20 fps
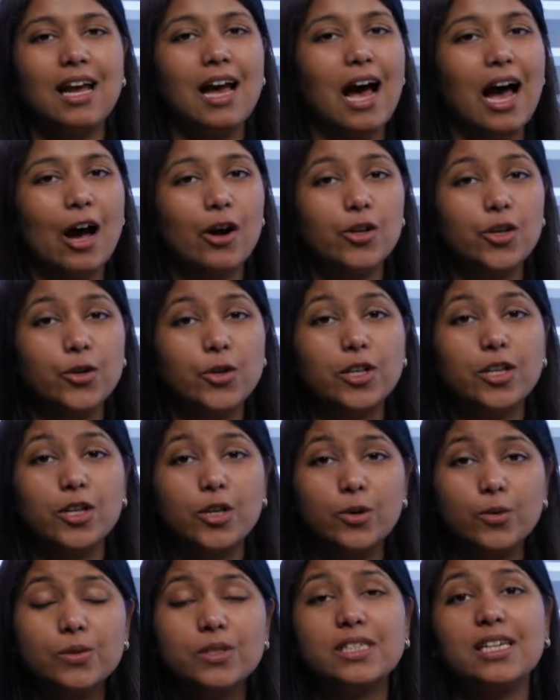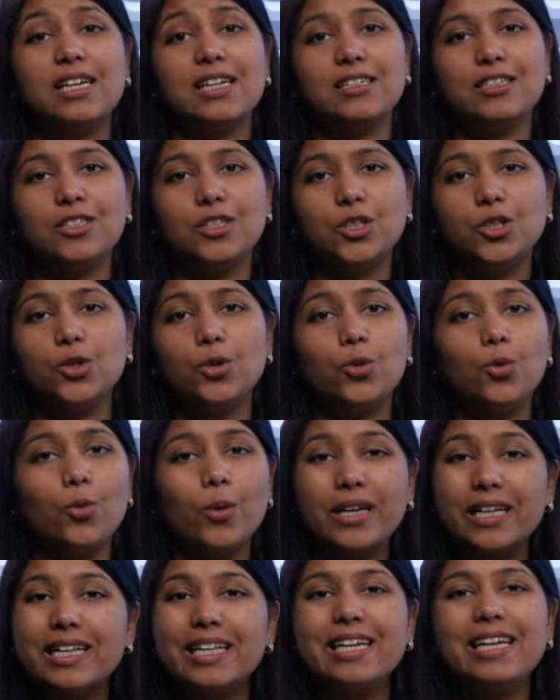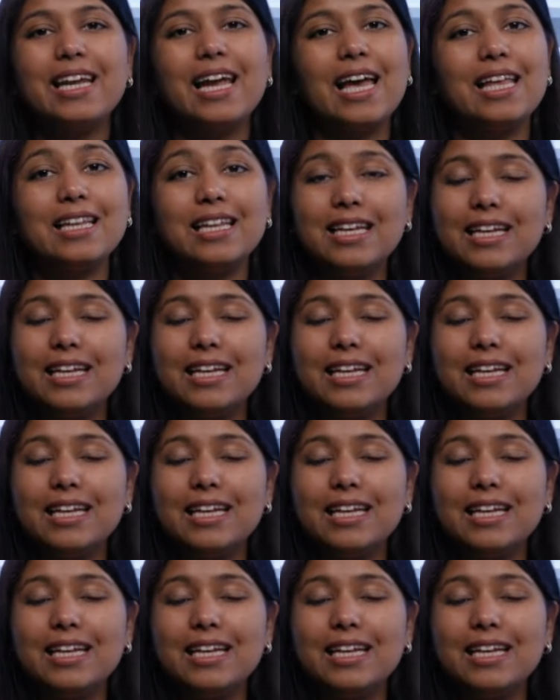how you can use it to quickly and